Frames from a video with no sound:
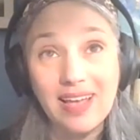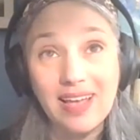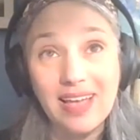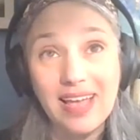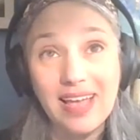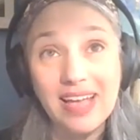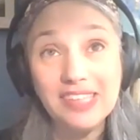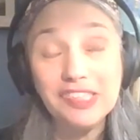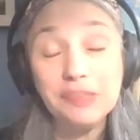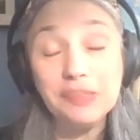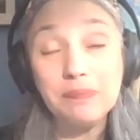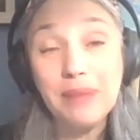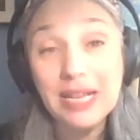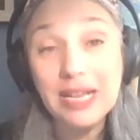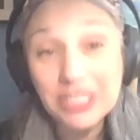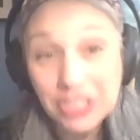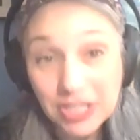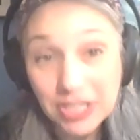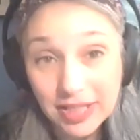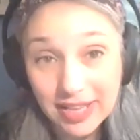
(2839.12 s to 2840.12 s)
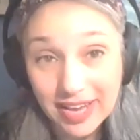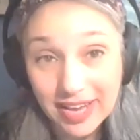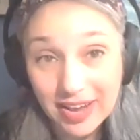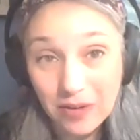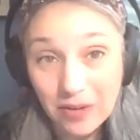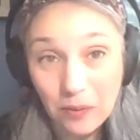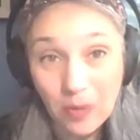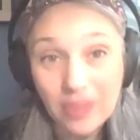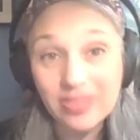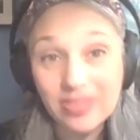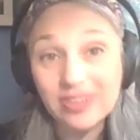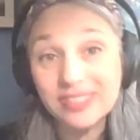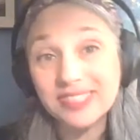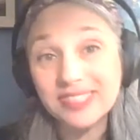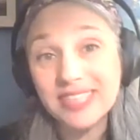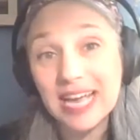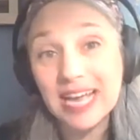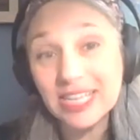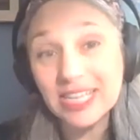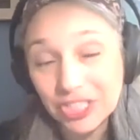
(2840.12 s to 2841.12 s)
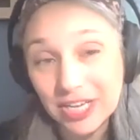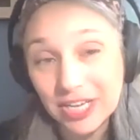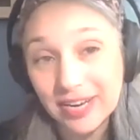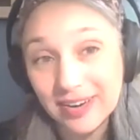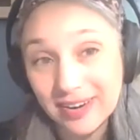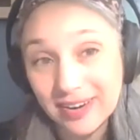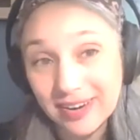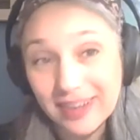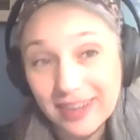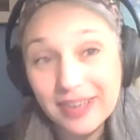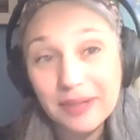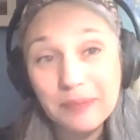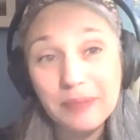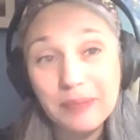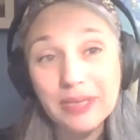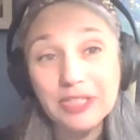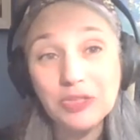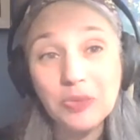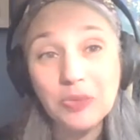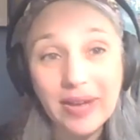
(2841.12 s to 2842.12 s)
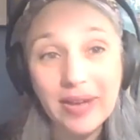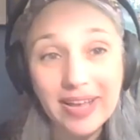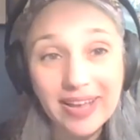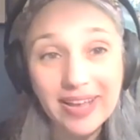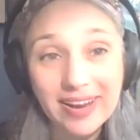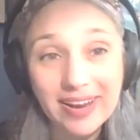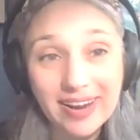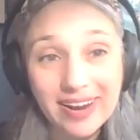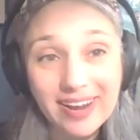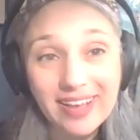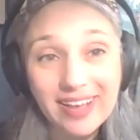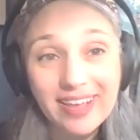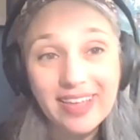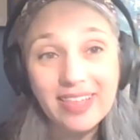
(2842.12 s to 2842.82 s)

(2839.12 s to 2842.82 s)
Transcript: especially when there's tension between